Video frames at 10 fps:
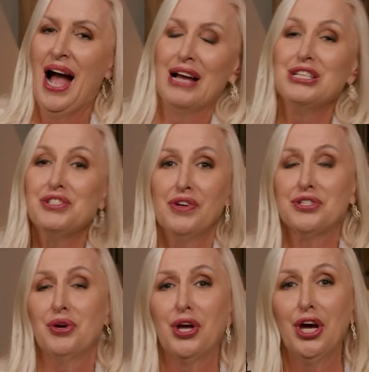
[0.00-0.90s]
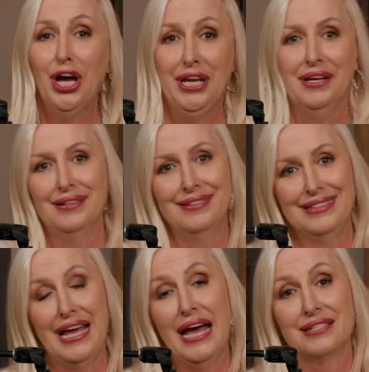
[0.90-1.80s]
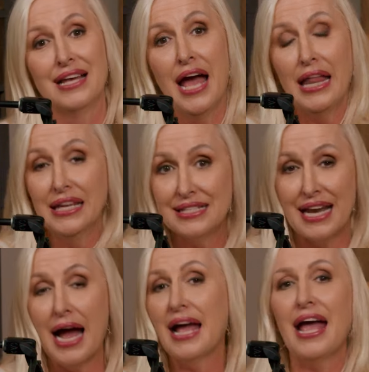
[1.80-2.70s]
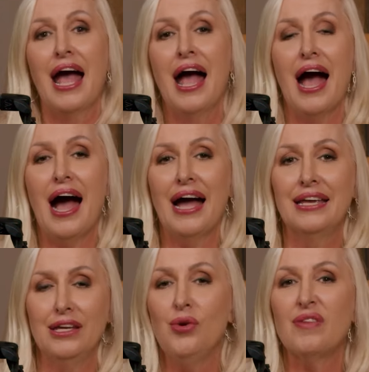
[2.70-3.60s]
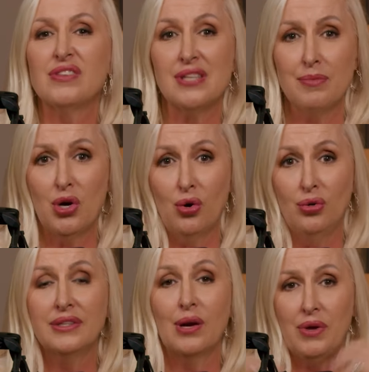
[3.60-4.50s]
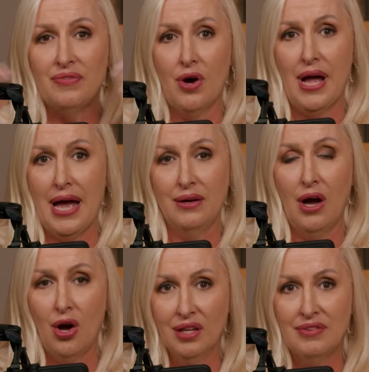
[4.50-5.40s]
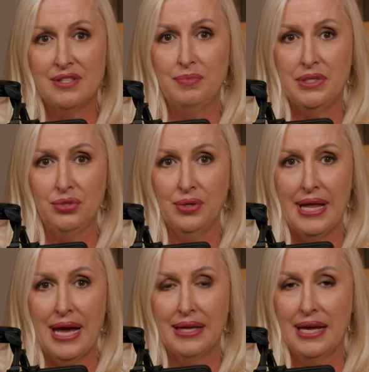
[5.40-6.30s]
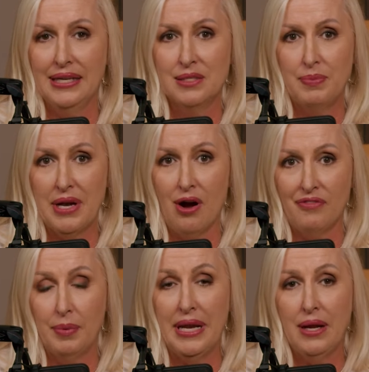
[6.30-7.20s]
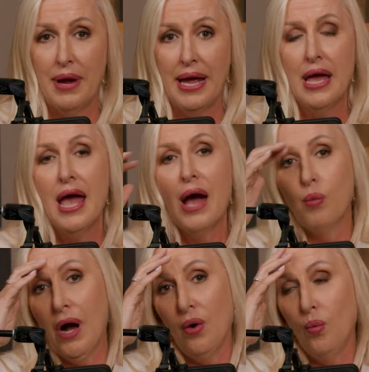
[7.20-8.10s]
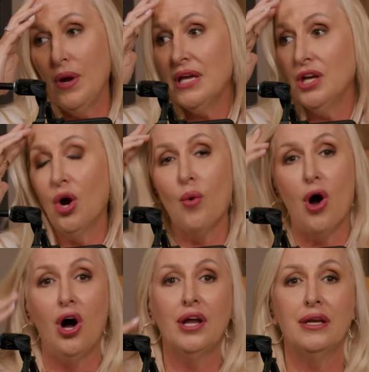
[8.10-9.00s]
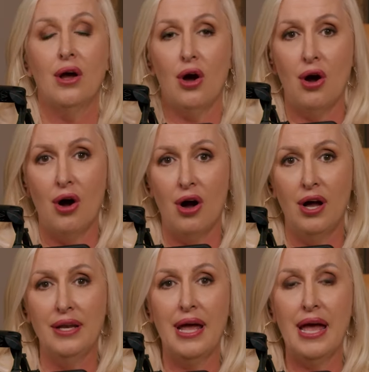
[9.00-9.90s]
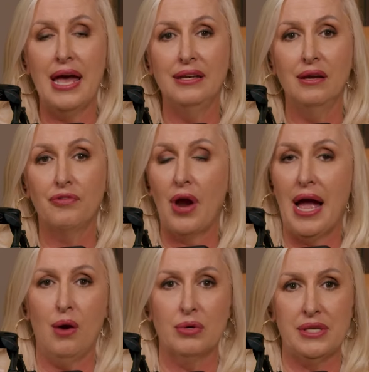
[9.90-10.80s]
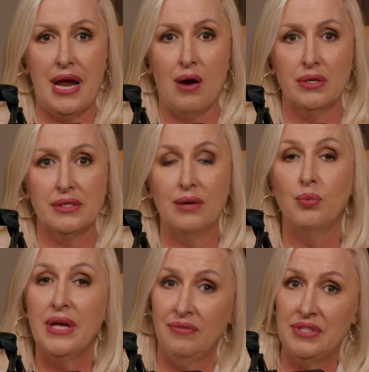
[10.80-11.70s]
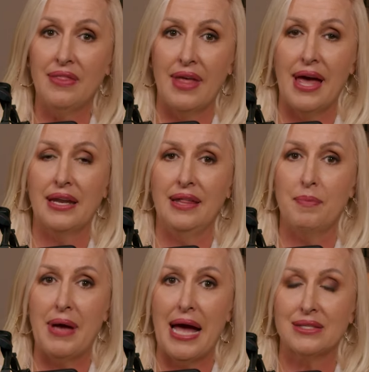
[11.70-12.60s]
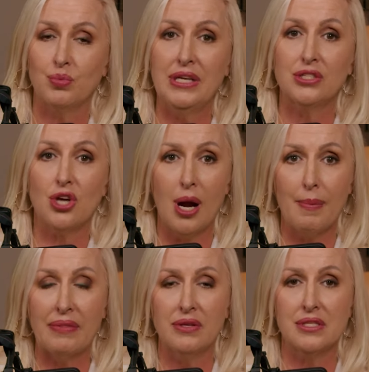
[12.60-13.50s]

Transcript: I just feel so good. Yes. Listen, you have the same cold that we've all had. All of us have been doing that, and it's been awful. But anyway, well, we could go on and on and for hours and hours. And we have done that in the past. We could talk about this